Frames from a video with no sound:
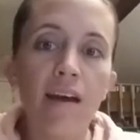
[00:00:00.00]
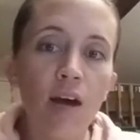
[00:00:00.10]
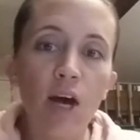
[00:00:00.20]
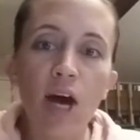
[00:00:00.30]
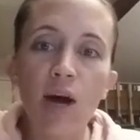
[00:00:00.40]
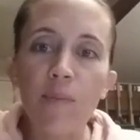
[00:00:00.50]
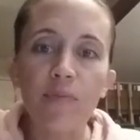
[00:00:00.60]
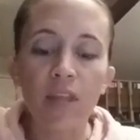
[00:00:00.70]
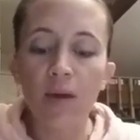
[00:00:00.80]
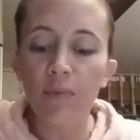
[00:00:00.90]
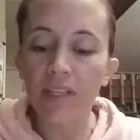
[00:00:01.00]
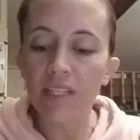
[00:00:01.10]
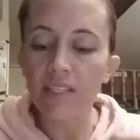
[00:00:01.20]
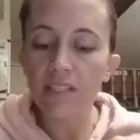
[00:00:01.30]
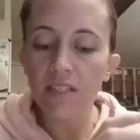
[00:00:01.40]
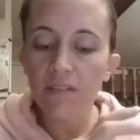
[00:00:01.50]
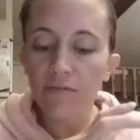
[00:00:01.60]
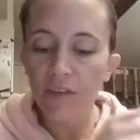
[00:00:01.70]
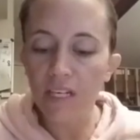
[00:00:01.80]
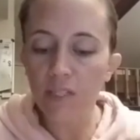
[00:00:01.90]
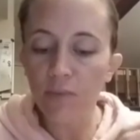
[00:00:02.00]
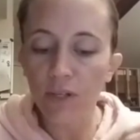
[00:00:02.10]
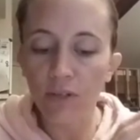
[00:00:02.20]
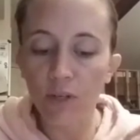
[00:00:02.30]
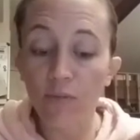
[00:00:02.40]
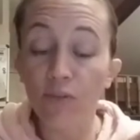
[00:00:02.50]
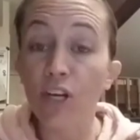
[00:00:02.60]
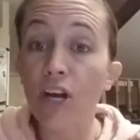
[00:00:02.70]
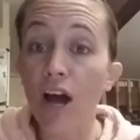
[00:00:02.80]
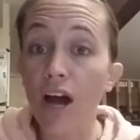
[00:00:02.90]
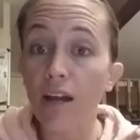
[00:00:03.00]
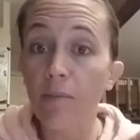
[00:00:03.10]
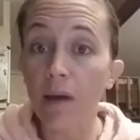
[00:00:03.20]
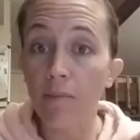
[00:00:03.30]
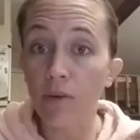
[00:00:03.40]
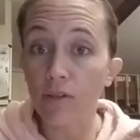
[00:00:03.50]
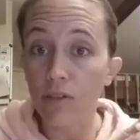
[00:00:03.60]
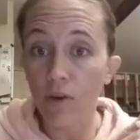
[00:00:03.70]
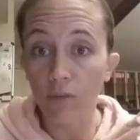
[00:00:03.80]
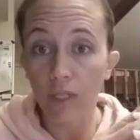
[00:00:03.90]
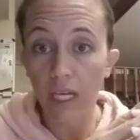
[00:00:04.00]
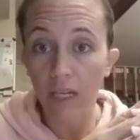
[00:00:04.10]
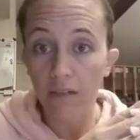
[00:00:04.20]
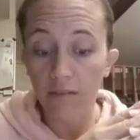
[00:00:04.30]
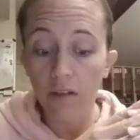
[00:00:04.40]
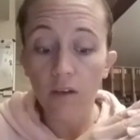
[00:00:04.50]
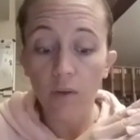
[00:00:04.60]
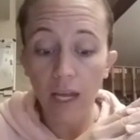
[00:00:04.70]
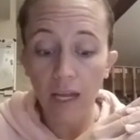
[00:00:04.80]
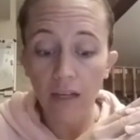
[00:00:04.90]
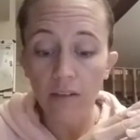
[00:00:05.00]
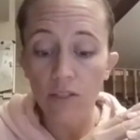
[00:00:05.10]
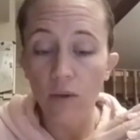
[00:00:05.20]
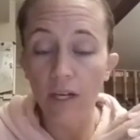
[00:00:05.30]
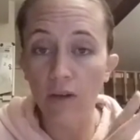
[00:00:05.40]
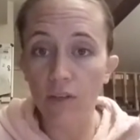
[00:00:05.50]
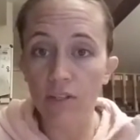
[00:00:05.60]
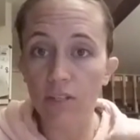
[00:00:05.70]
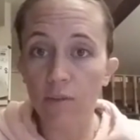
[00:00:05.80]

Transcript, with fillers: Um, but this is a Facebook group for non-members only. Okay, so I know there's some